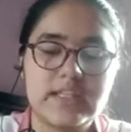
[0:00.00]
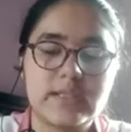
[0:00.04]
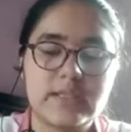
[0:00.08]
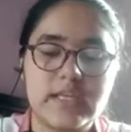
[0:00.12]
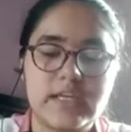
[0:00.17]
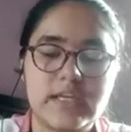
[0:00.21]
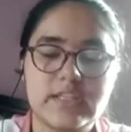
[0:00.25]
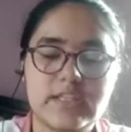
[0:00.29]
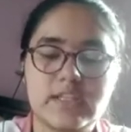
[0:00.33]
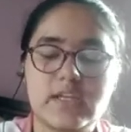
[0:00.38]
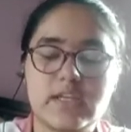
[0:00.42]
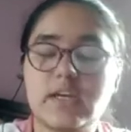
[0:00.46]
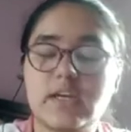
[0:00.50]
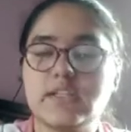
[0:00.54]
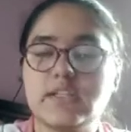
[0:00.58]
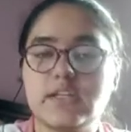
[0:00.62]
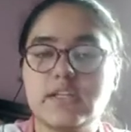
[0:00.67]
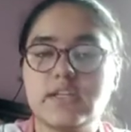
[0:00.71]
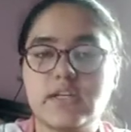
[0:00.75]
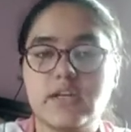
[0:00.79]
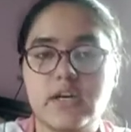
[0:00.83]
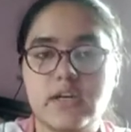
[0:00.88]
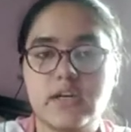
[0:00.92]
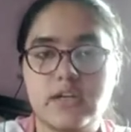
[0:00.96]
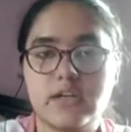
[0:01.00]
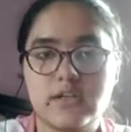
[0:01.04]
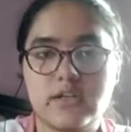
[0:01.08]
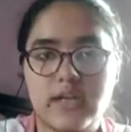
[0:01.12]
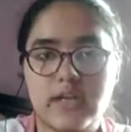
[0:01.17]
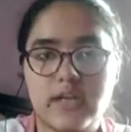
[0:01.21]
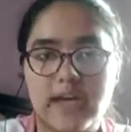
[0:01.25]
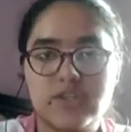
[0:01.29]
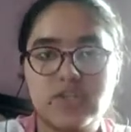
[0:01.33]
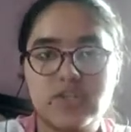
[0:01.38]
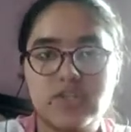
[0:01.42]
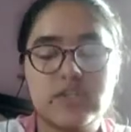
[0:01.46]
In the
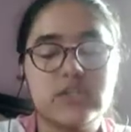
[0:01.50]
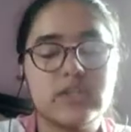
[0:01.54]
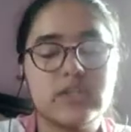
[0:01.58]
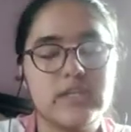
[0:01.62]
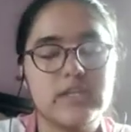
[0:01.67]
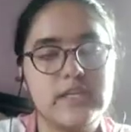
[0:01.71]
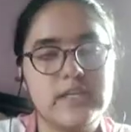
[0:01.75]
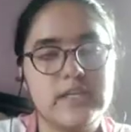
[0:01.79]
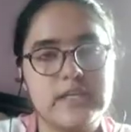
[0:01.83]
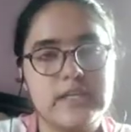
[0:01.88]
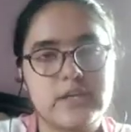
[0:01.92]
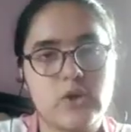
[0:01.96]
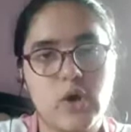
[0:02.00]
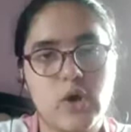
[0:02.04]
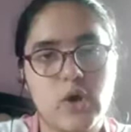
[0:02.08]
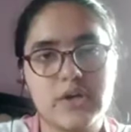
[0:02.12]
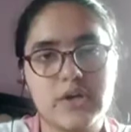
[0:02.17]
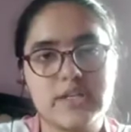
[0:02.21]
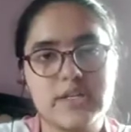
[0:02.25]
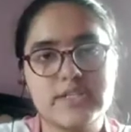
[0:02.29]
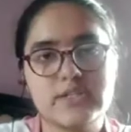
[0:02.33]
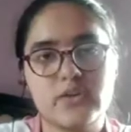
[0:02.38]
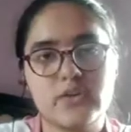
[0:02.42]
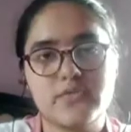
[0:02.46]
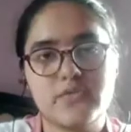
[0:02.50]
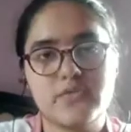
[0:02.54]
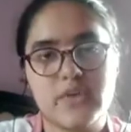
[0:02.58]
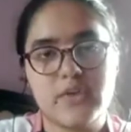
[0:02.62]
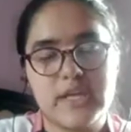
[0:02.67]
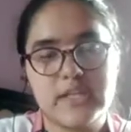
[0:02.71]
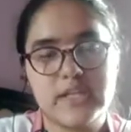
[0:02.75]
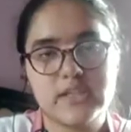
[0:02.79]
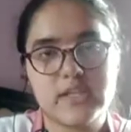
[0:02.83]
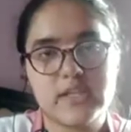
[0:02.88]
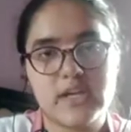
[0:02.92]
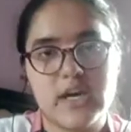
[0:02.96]
national, the Congress of
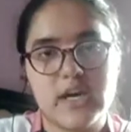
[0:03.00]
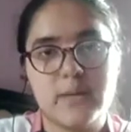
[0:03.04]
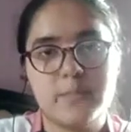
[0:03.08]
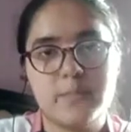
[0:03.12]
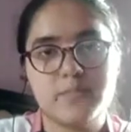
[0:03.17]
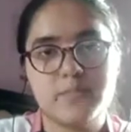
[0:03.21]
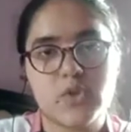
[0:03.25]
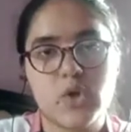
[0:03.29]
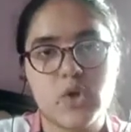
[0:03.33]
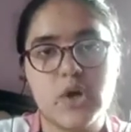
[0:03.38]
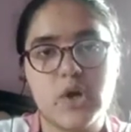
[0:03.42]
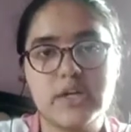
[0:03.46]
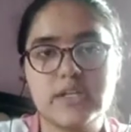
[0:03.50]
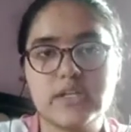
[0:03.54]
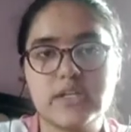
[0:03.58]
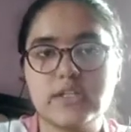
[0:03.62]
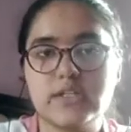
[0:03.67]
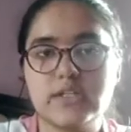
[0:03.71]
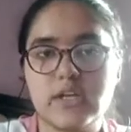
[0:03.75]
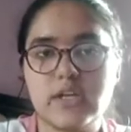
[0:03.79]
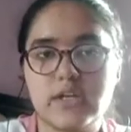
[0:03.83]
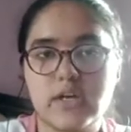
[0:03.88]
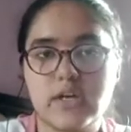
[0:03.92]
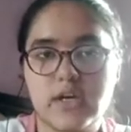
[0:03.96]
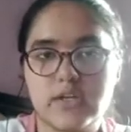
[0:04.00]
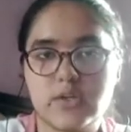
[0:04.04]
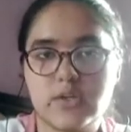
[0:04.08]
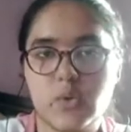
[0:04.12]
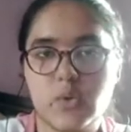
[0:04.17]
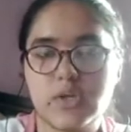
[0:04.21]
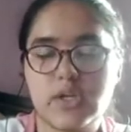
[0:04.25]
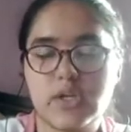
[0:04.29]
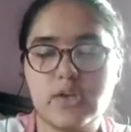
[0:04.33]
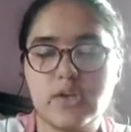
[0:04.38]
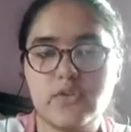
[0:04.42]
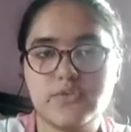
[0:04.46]
Indira got a
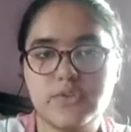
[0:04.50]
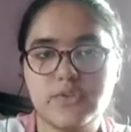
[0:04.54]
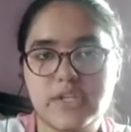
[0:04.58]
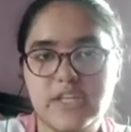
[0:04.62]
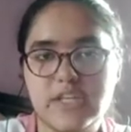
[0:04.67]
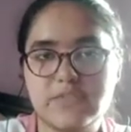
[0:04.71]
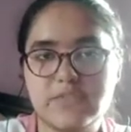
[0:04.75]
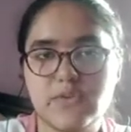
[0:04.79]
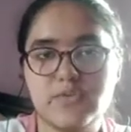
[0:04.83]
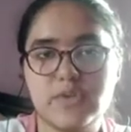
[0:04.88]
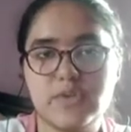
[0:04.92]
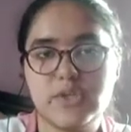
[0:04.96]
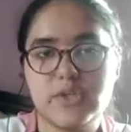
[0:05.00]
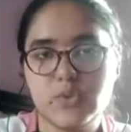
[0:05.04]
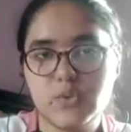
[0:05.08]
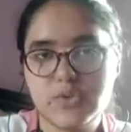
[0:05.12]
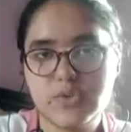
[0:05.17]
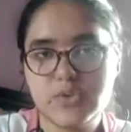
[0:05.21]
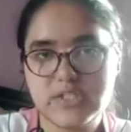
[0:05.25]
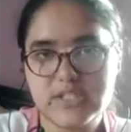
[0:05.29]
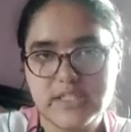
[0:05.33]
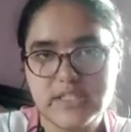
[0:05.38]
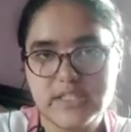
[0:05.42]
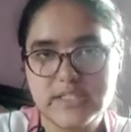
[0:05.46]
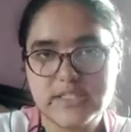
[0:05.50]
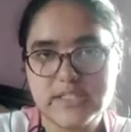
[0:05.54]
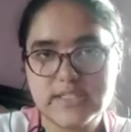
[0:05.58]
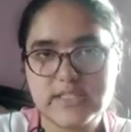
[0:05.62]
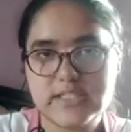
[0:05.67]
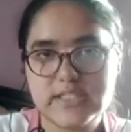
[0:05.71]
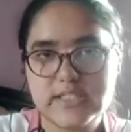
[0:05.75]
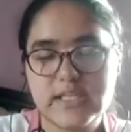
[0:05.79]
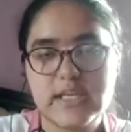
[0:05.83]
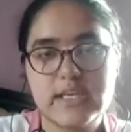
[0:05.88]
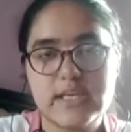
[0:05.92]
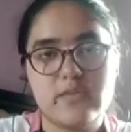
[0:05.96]
total of 352
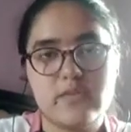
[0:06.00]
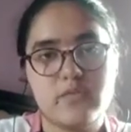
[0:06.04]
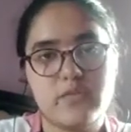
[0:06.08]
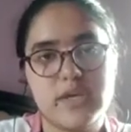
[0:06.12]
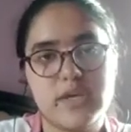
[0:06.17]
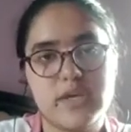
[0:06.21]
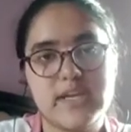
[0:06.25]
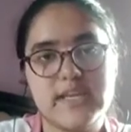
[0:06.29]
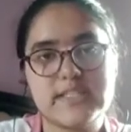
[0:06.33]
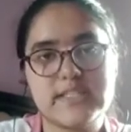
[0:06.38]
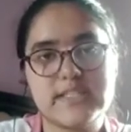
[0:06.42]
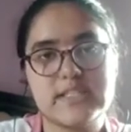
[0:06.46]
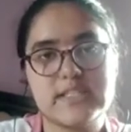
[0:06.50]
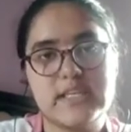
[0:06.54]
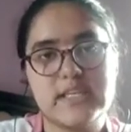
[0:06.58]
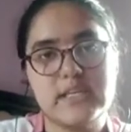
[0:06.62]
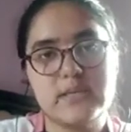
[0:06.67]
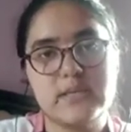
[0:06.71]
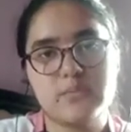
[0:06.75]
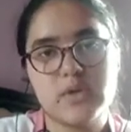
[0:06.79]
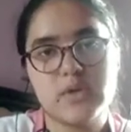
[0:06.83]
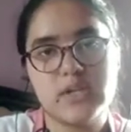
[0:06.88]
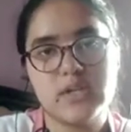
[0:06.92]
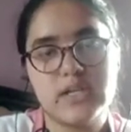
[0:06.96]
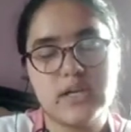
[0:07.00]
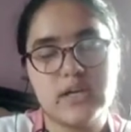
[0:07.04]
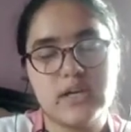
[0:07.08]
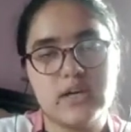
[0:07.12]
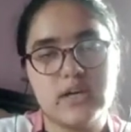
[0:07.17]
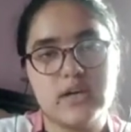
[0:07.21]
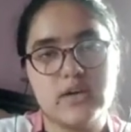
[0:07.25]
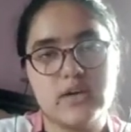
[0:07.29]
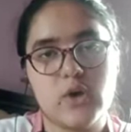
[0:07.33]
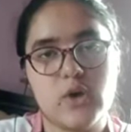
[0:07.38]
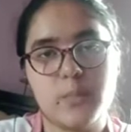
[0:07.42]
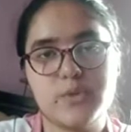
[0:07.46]
seats, whereas the
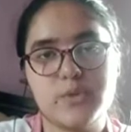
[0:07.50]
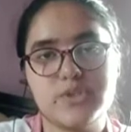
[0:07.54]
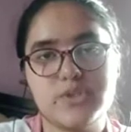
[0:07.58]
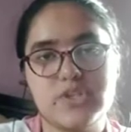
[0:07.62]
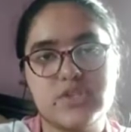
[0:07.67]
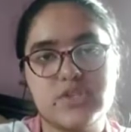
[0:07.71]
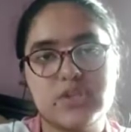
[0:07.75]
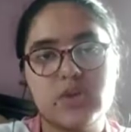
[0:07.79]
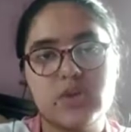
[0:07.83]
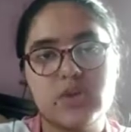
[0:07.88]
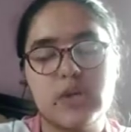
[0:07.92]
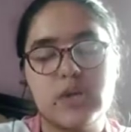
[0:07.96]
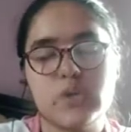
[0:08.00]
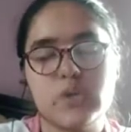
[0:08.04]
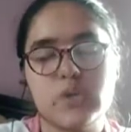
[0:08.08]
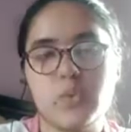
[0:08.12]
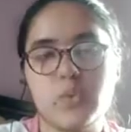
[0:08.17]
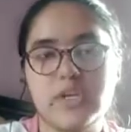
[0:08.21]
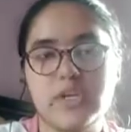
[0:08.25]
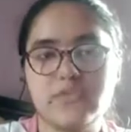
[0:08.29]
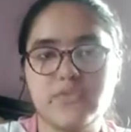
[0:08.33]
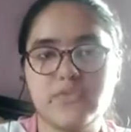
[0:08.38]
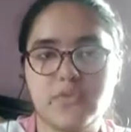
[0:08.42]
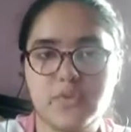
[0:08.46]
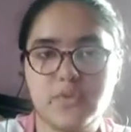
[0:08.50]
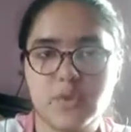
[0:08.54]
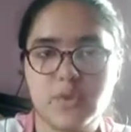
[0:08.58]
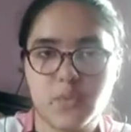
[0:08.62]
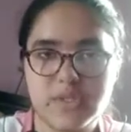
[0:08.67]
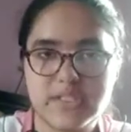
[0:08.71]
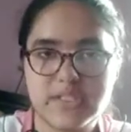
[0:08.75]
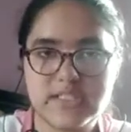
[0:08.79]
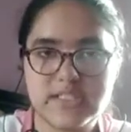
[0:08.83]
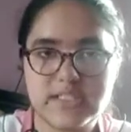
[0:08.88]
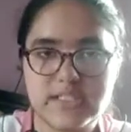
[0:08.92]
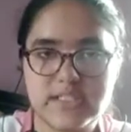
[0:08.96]
uh, opposition got only
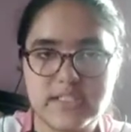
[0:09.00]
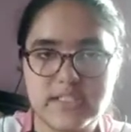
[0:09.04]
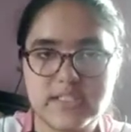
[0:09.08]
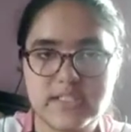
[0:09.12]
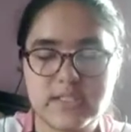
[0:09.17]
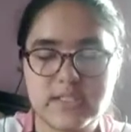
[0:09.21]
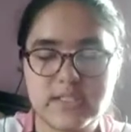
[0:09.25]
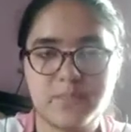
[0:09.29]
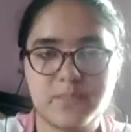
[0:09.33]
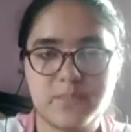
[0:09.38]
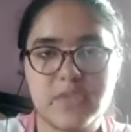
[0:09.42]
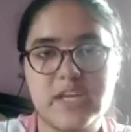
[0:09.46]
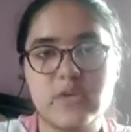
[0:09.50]
51 seats.